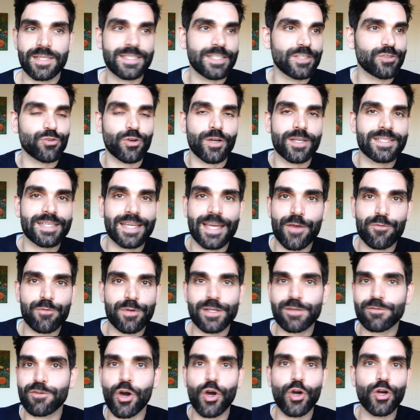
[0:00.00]
it trying to get rid
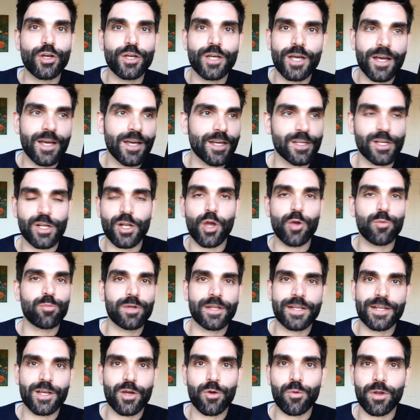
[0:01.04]
of hunger and global
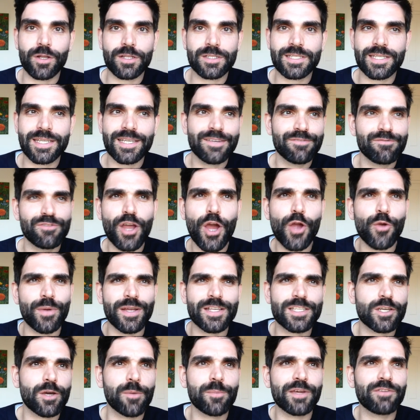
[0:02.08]
inequality? No, it's
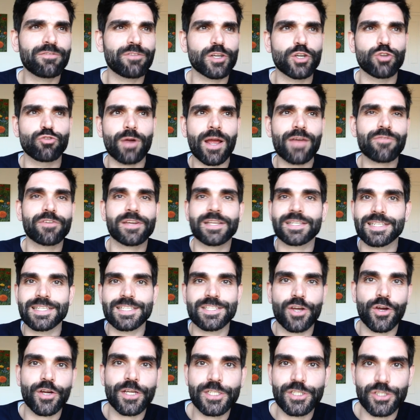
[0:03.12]
coming for graphic
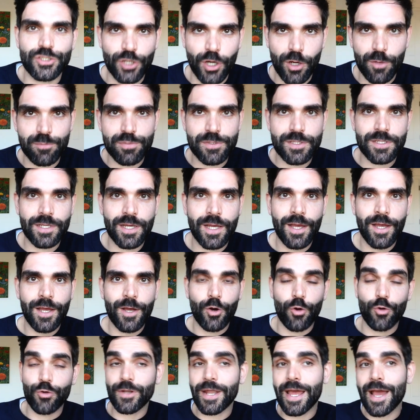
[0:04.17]
design jobs.
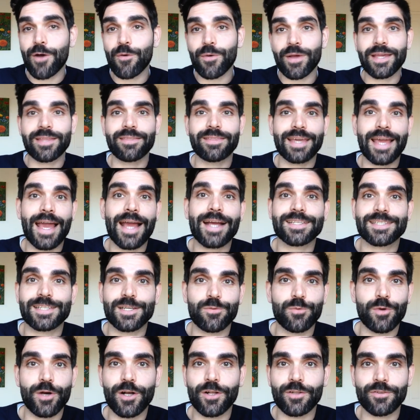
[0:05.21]
Or now in the acting
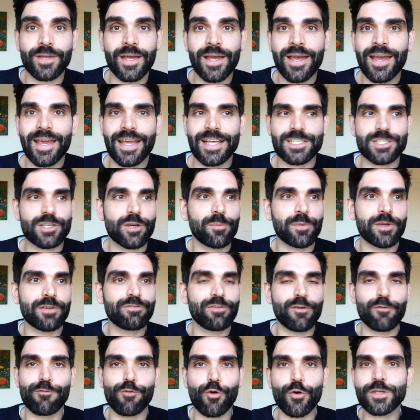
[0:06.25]
world, it's coming for
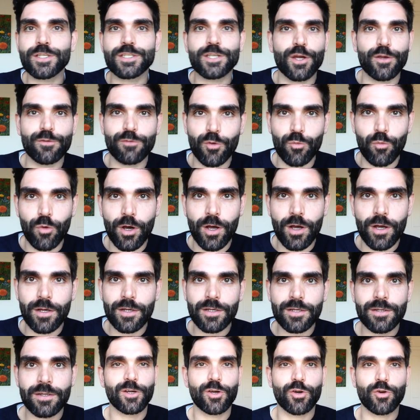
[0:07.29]
voiceover work.
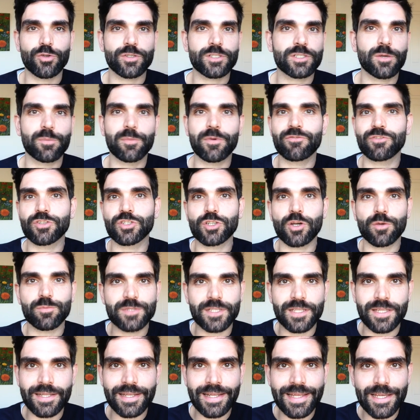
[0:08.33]
Or it's coming for jobs in
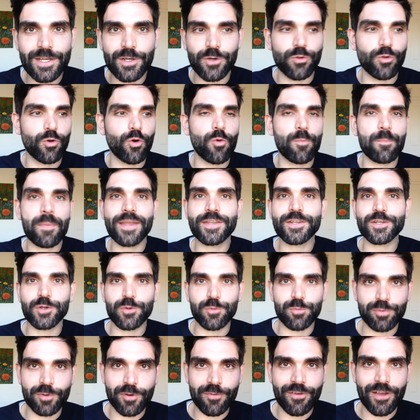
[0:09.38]
the legal or medical
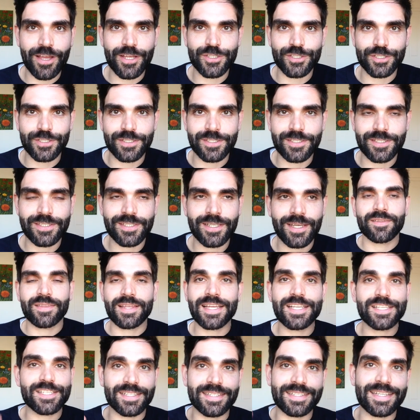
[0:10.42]
professions.
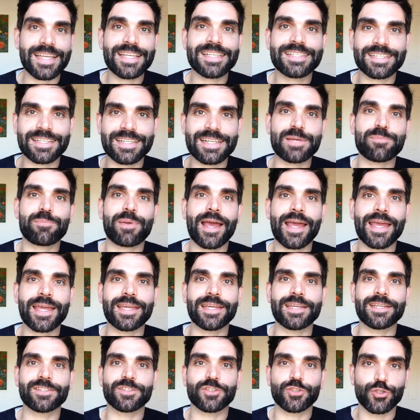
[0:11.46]
These are decently
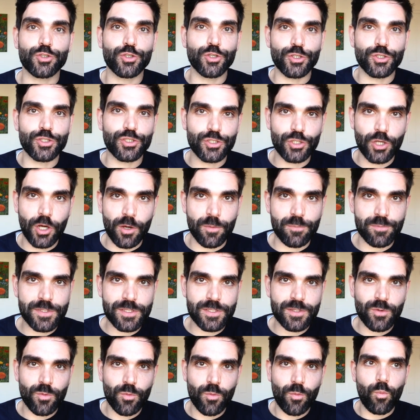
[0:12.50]
paid, good
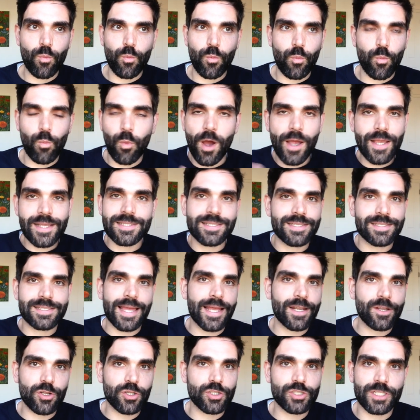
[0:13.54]
jobs. Why is the
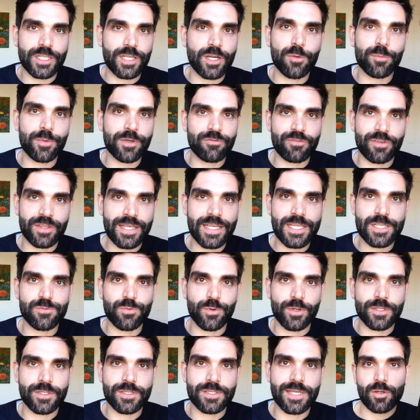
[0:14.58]
technology coming for these
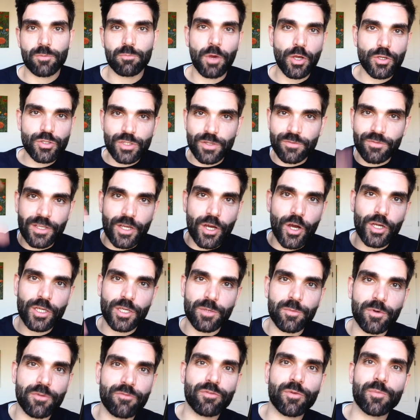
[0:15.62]
ones? Most of the
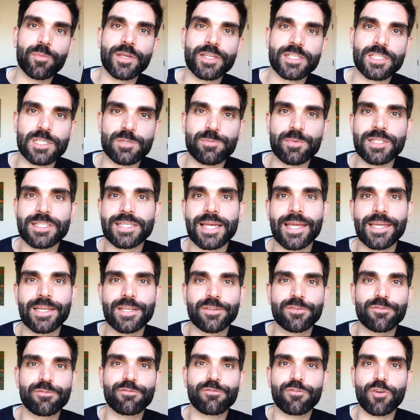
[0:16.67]
argument from this has been
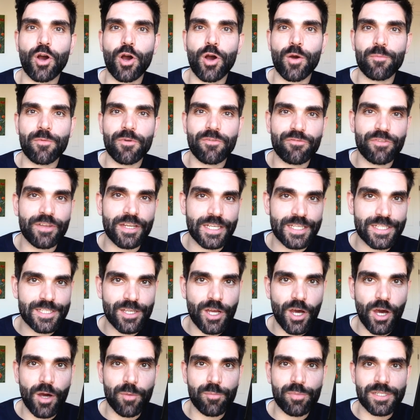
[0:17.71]
taken from Phineas
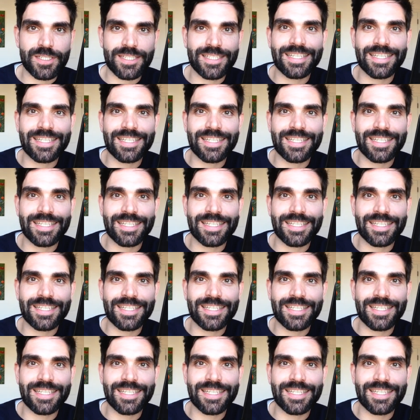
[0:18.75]
Harper's